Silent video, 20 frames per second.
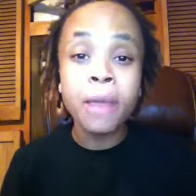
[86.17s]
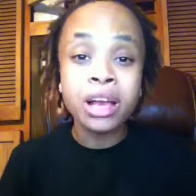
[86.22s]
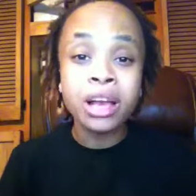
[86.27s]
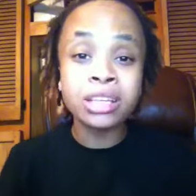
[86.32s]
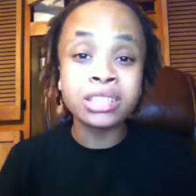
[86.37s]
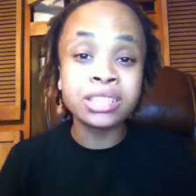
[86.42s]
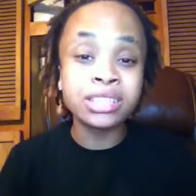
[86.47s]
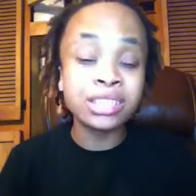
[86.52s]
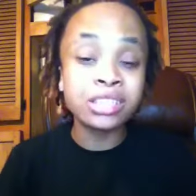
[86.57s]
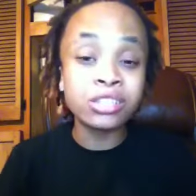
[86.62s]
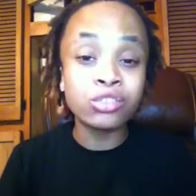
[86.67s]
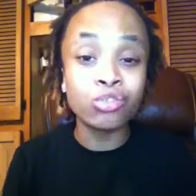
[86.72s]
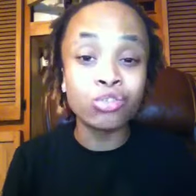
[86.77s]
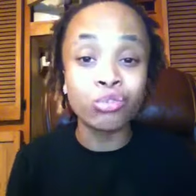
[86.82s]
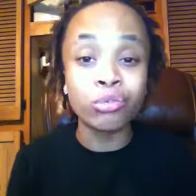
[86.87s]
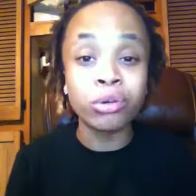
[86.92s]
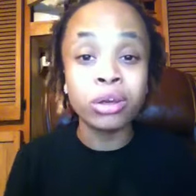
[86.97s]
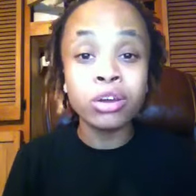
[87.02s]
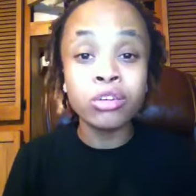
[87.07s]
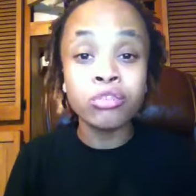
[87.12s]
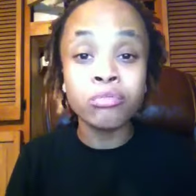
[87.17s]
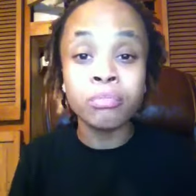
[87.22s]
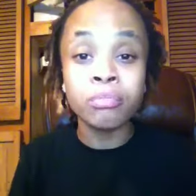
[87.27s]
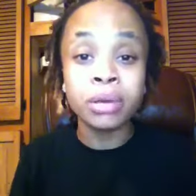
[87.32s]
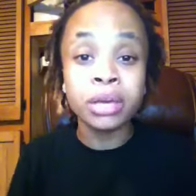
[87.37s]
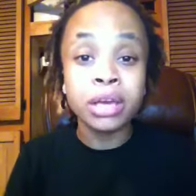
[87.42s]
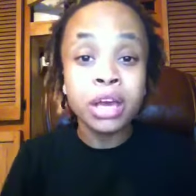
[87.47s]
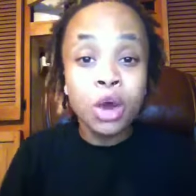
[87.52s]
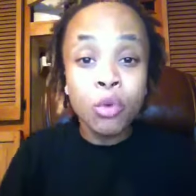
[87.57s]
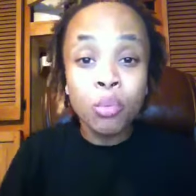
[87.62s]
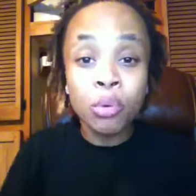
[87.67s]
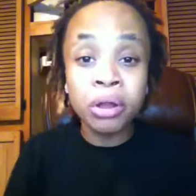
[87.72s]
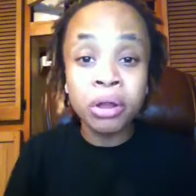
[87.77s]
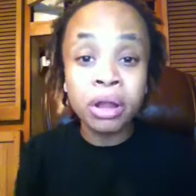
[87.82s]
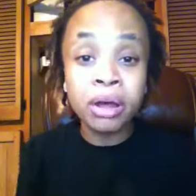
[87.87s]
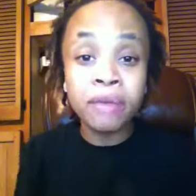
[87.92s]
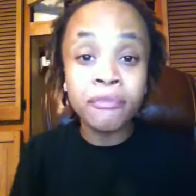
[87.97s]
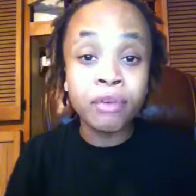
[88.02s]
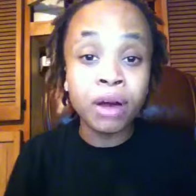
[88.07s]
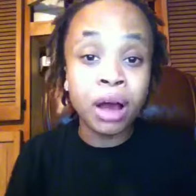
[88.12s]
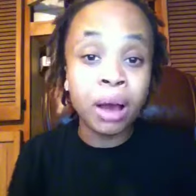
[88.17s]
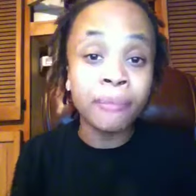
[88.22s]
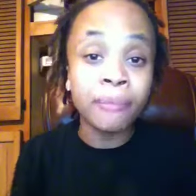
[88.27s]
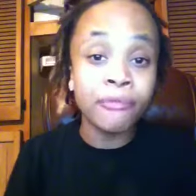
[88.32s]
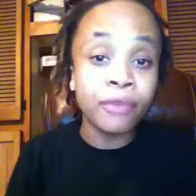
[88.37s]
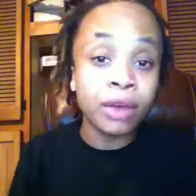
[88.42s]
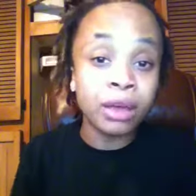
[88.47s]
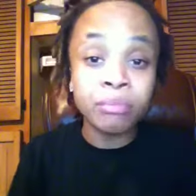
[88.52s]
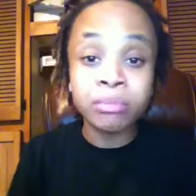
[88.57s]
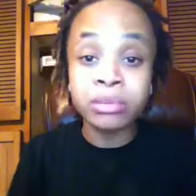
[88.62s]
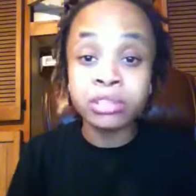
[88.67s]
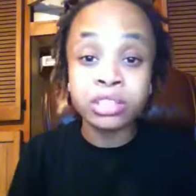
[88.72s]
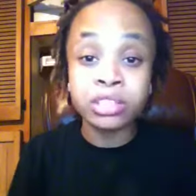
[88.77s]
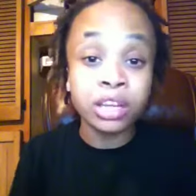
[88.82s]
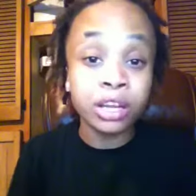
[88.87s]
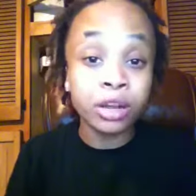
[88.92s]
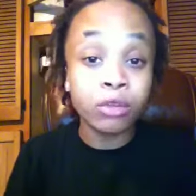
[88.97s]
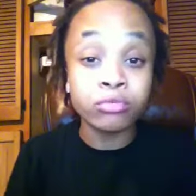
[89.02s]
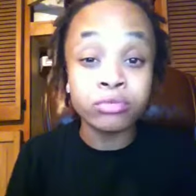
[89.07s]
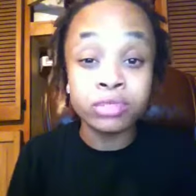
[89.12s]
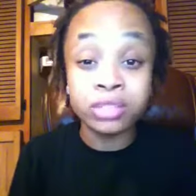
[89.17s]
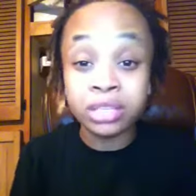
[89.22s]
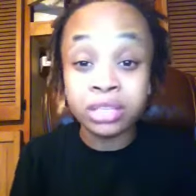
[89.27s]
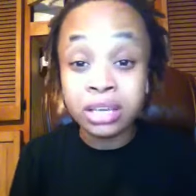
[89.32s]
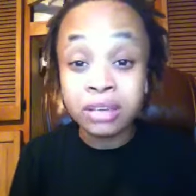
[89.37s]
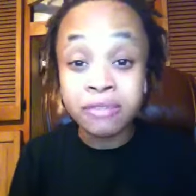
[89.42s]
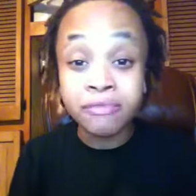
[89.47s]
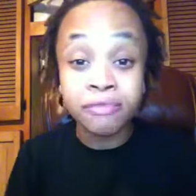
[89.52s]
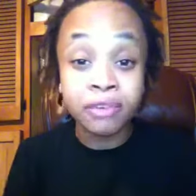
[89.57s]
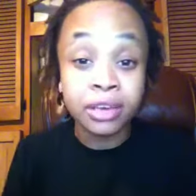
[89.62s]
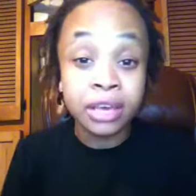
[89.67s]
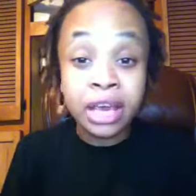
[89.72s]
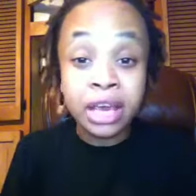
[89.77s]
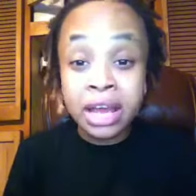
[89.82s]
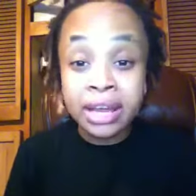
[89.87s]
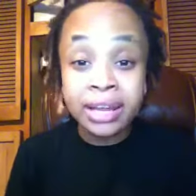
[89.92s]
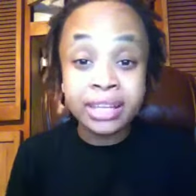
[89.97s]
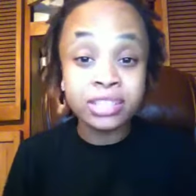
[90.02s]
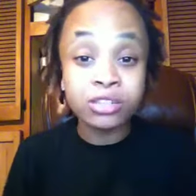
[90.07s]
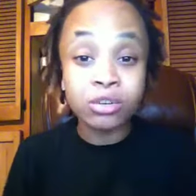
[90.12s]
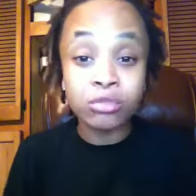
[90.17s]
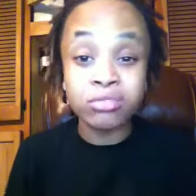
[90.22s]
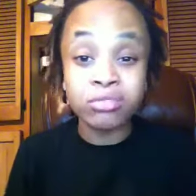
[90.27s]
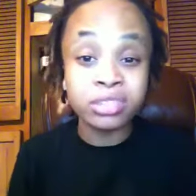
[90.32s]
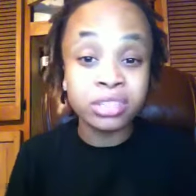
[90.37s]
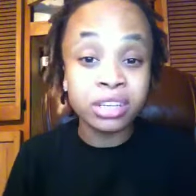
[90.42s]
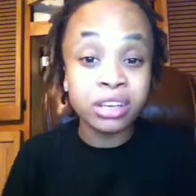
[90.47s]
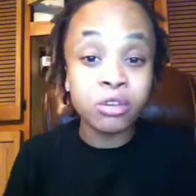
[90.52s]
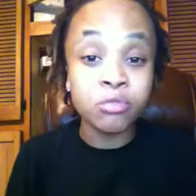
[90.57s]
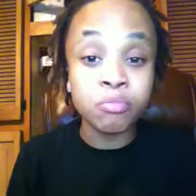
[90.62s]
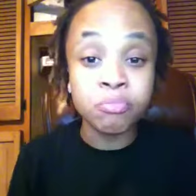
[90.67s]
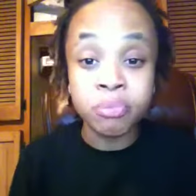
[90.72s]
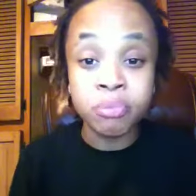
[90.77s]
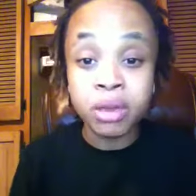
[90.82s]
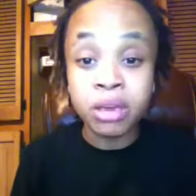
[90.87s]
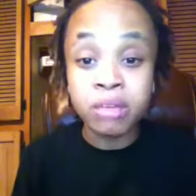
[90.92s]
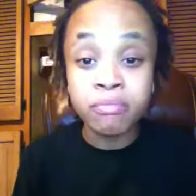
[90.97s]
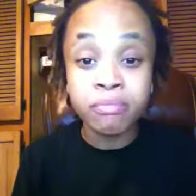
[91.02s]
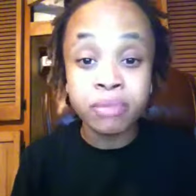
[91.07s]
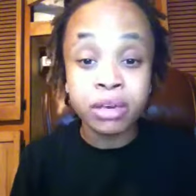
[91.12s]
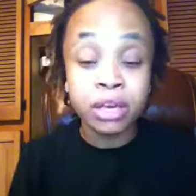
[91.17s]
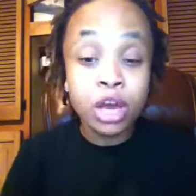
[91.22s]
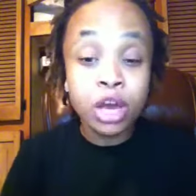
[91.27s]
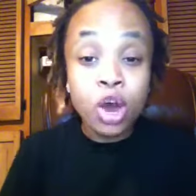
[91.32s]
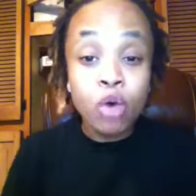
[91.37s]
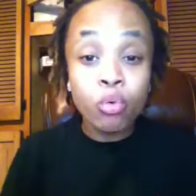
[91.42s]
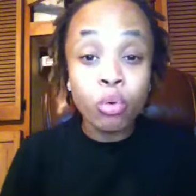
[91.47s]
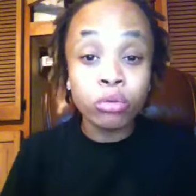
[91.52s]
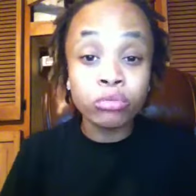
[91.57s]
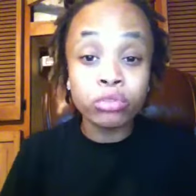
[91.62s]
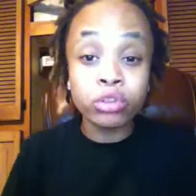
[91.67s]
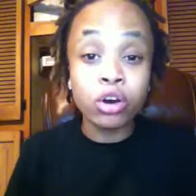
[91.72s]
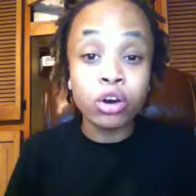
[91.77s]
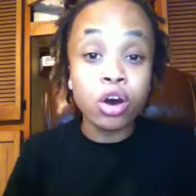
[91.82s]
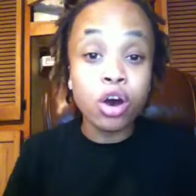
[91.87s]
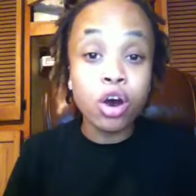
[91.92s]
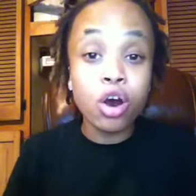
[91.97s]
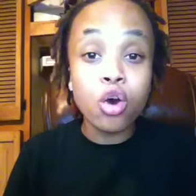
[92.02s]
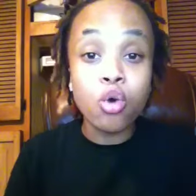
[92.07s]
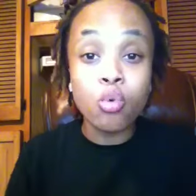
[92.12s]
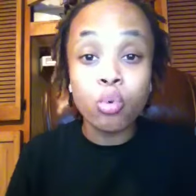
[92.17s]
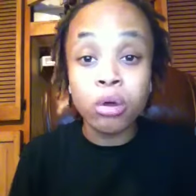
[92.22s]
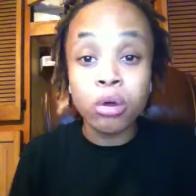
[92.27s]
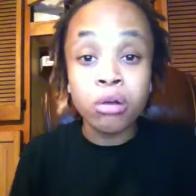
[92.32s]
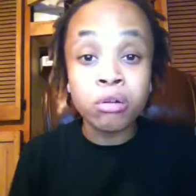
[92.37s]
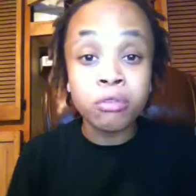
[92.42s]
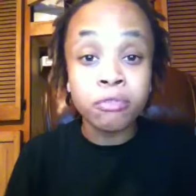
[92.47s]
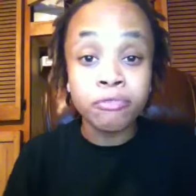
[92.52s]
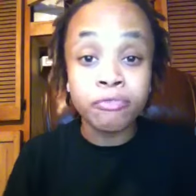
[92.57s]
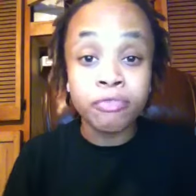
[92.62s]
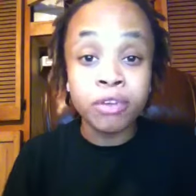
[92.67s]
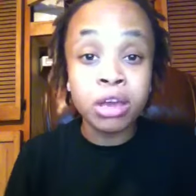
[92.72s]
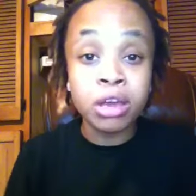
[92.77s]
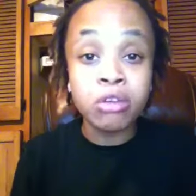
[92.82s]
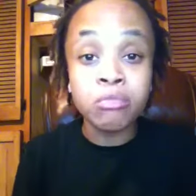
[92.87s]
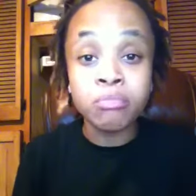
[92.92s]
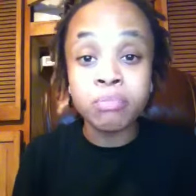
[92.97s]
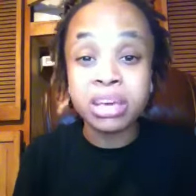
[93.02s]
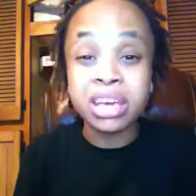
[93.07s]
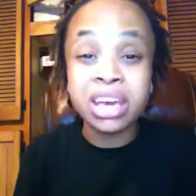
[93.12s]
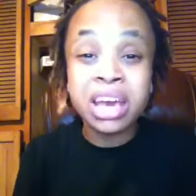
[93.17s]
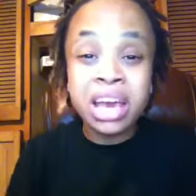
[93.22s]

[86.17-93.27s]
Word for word: Cause this the real me. Whenever I'm famous and on TV, this gon' still be me. Want the whole world to feel me.